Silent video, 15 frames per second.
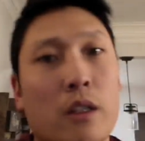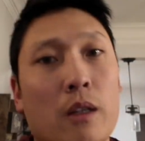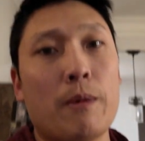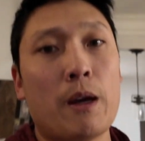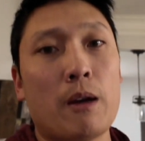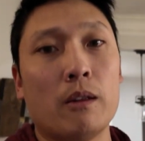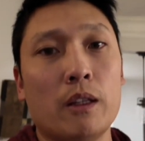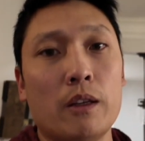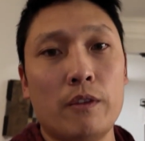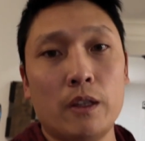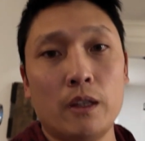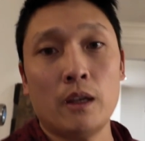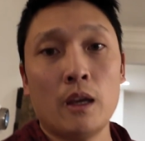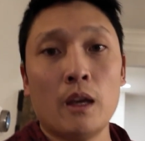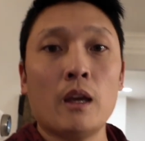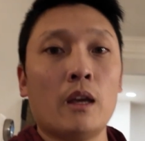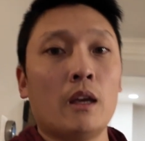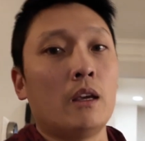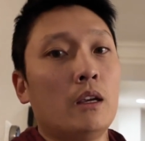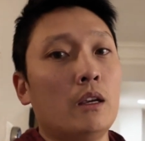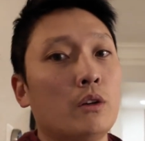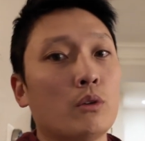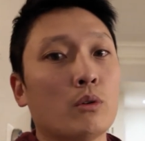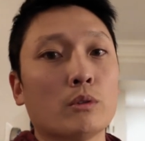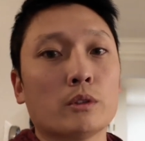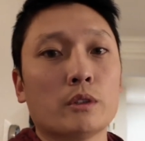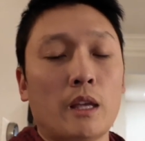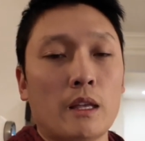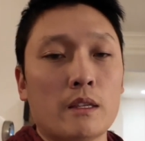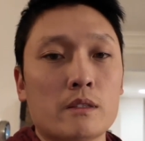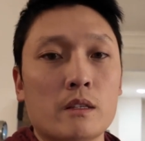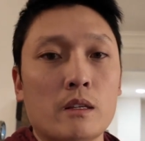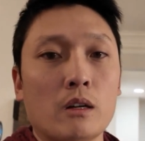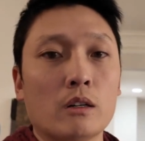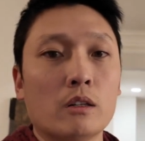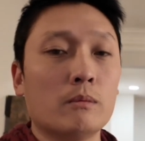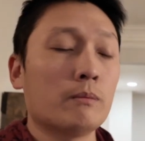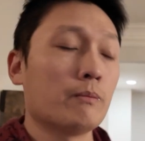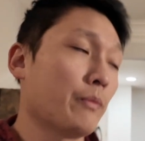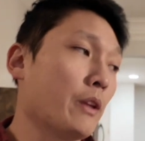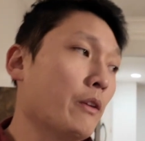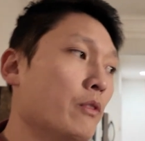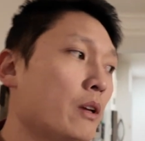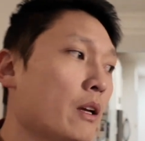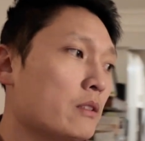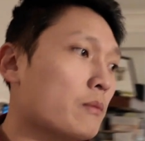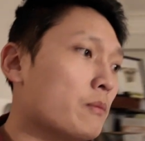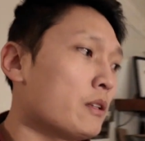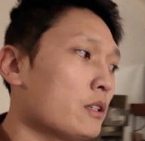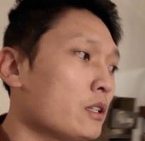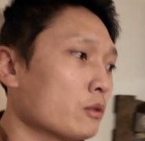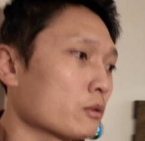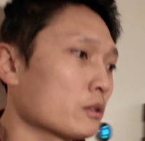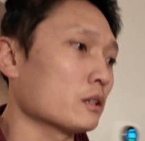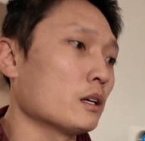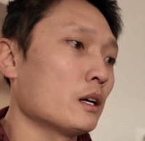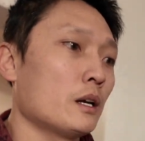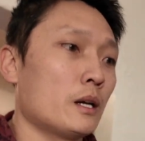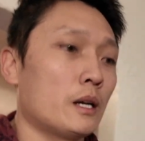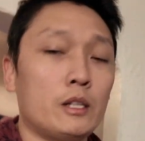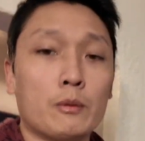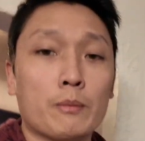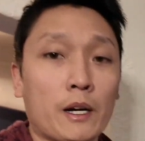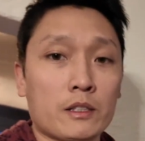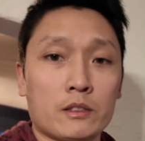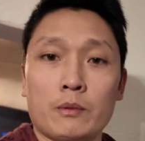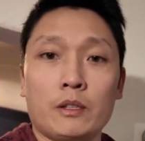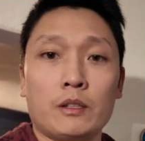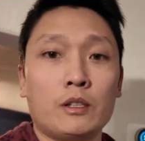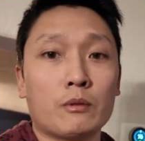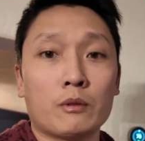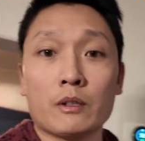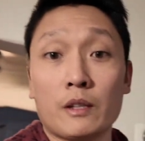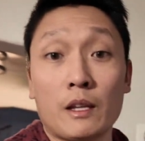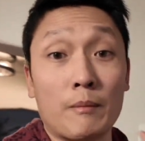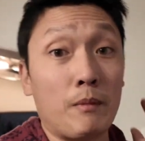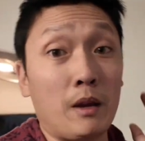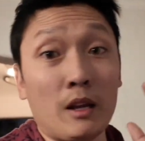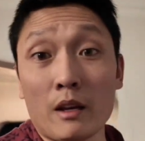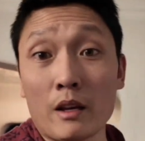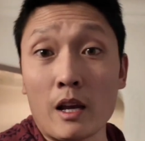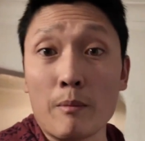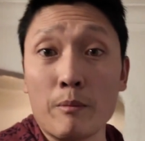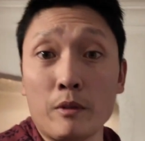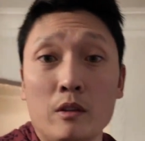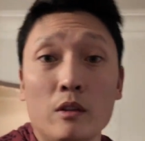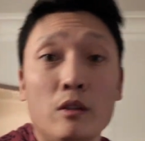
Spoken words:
about living in an older Kansas City home. If you get something newer, you buy something newer, that may not happen to